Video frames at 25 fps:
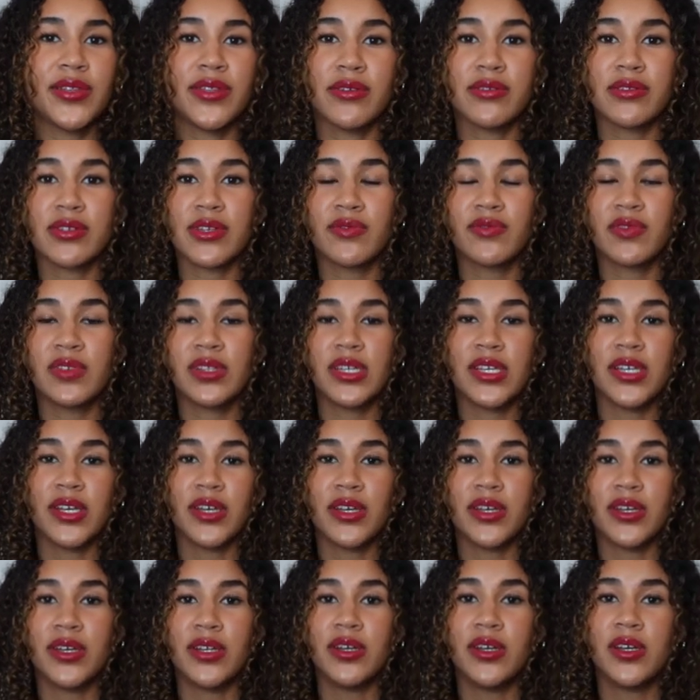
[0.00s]
Those are really
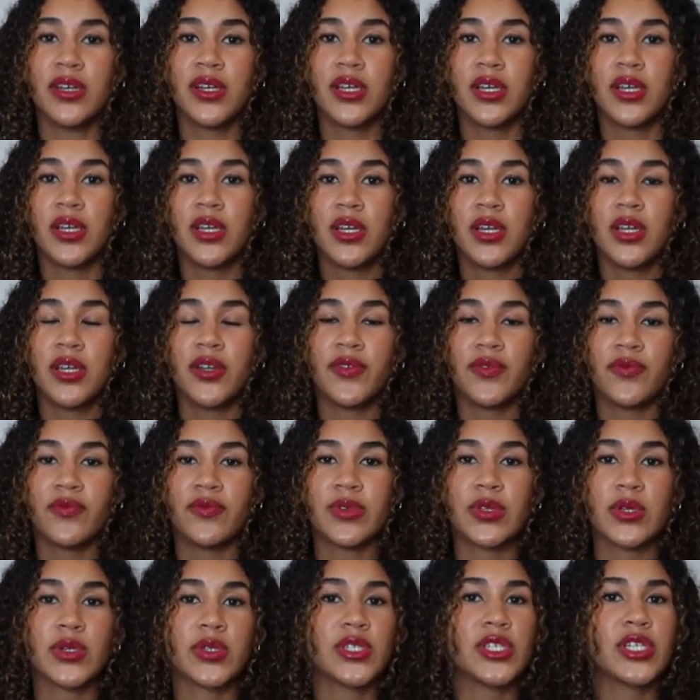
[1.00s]
good.
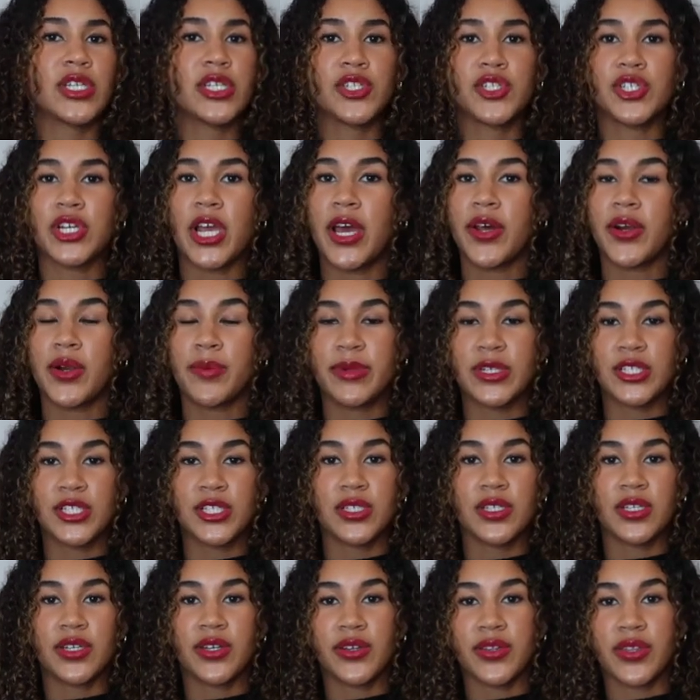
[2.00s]
So she can try out a bunch
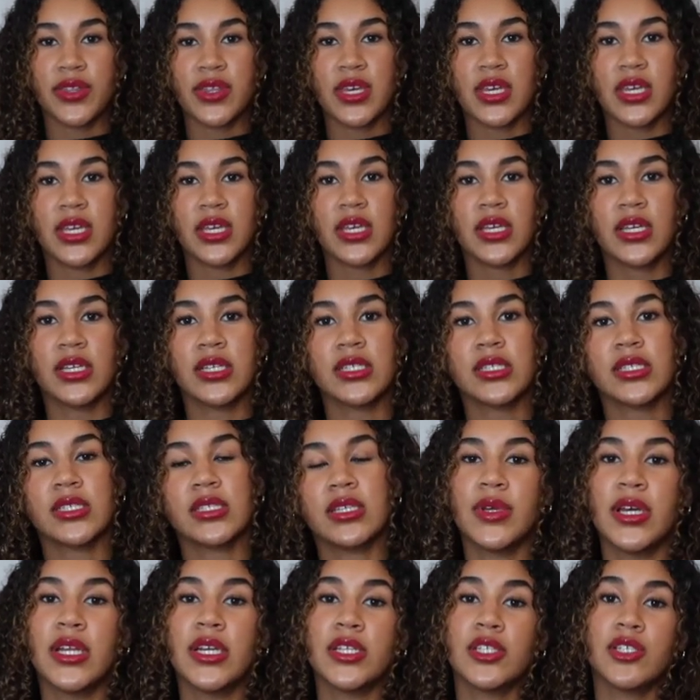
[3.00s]
of little
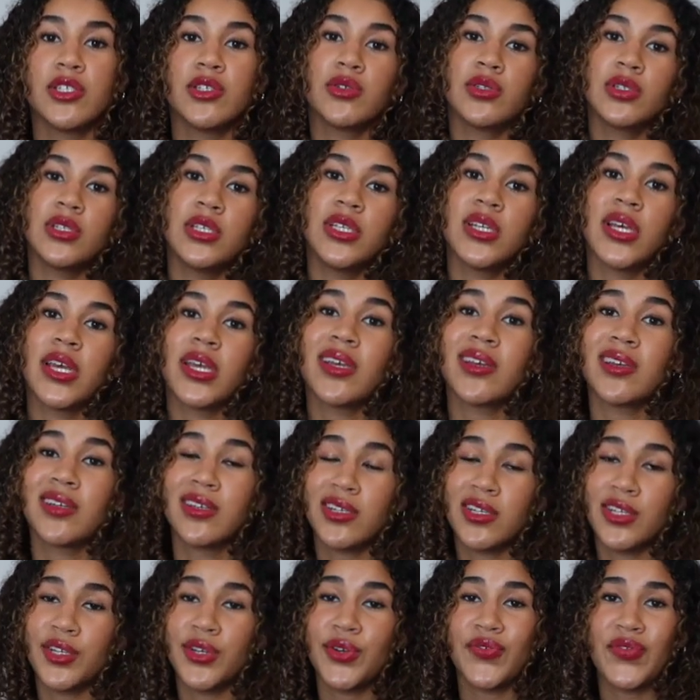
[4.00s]
things, and it's usually like
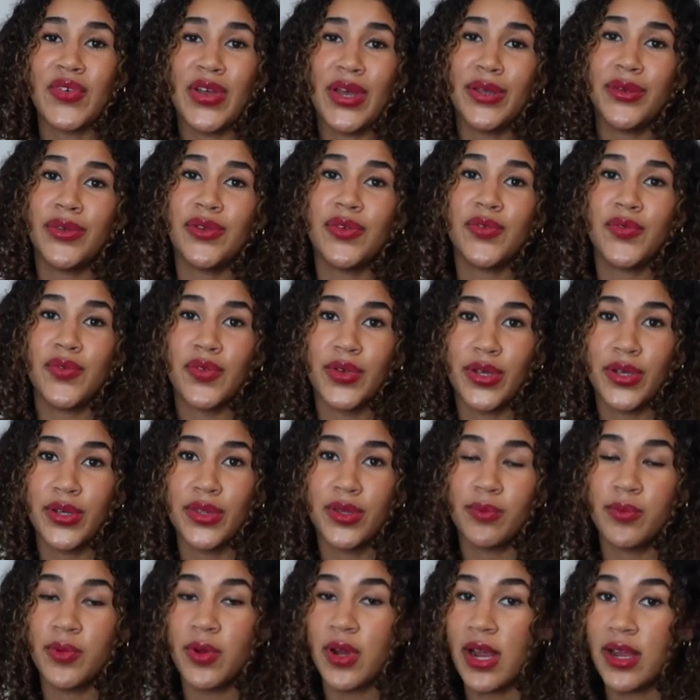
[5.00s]
good value for
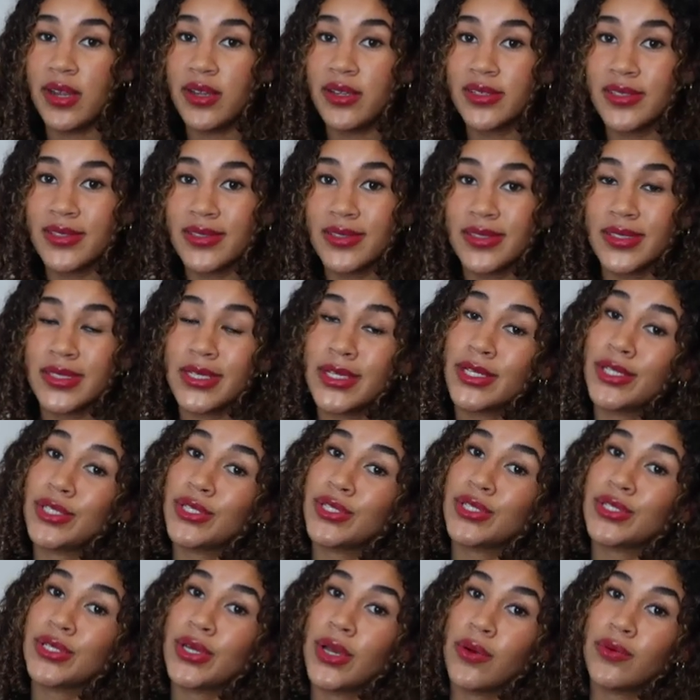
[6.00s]
the price.
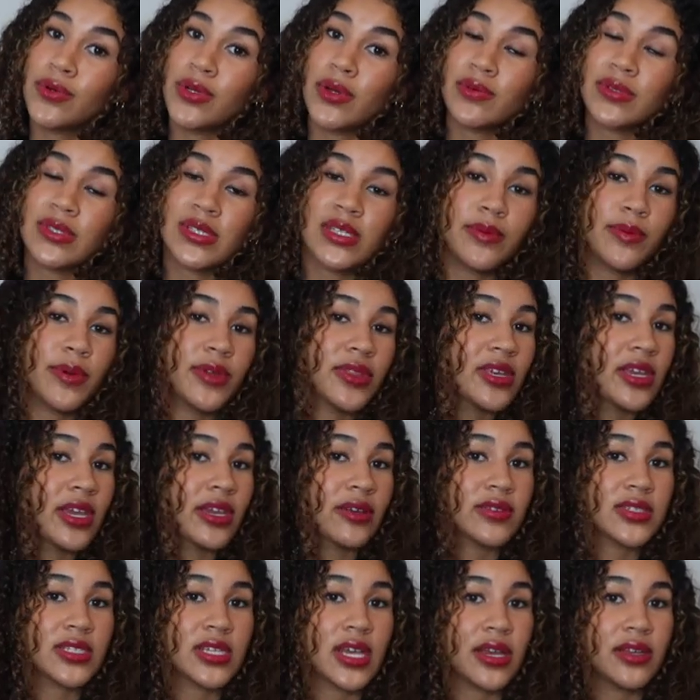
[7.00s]
So don't sleep on the
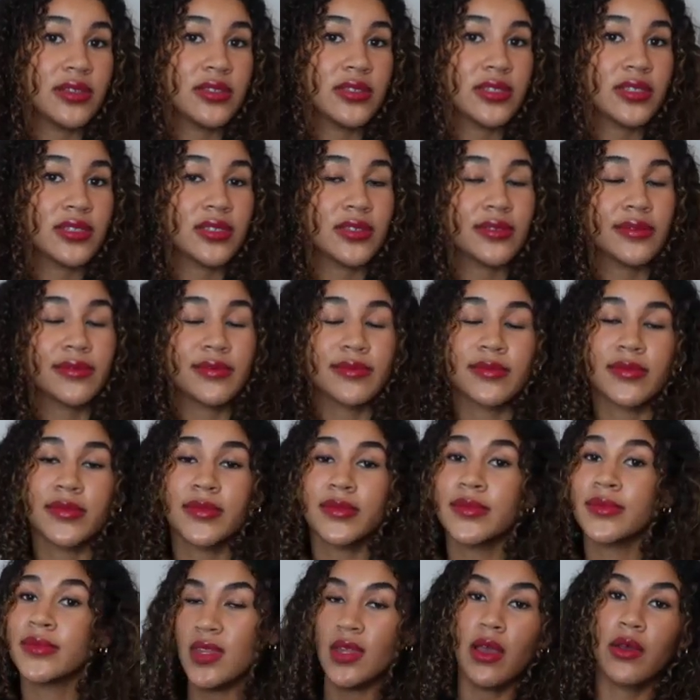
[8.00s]
gift sets.
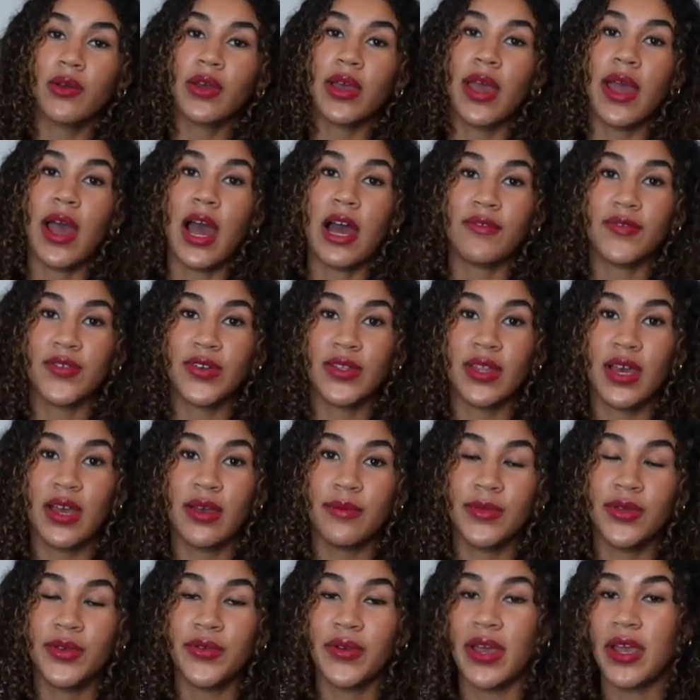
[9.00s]
Okay, after the
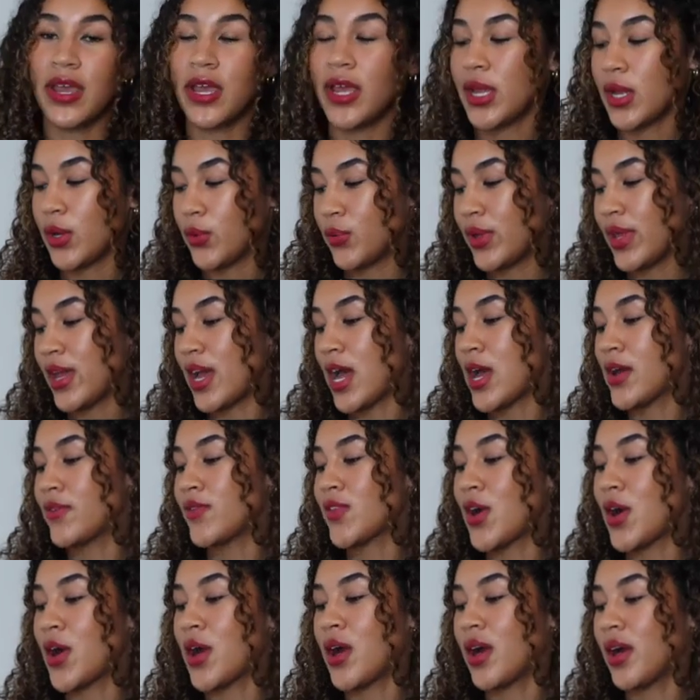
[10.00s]
MUA, we have
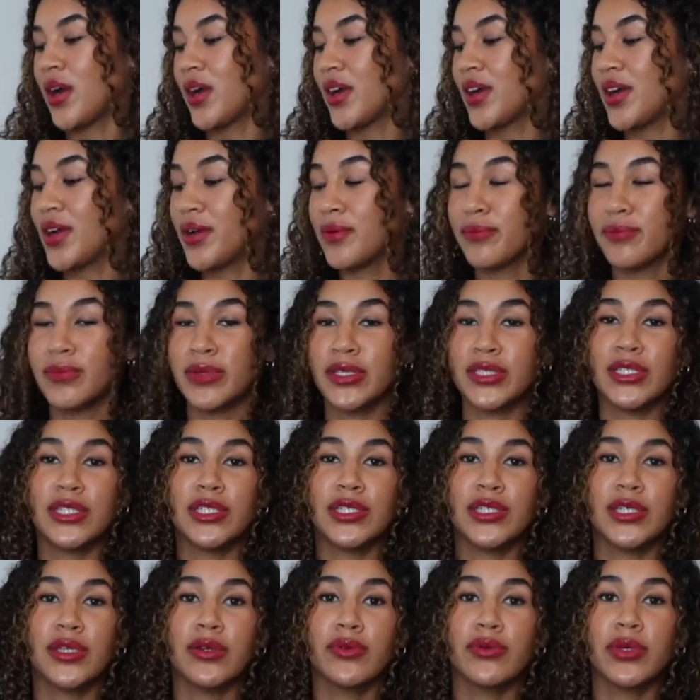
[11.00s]
our
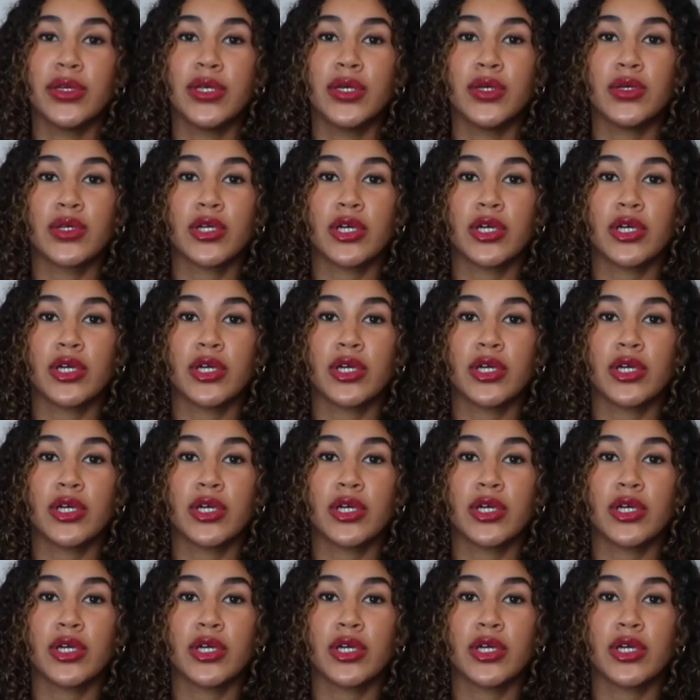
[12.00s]
material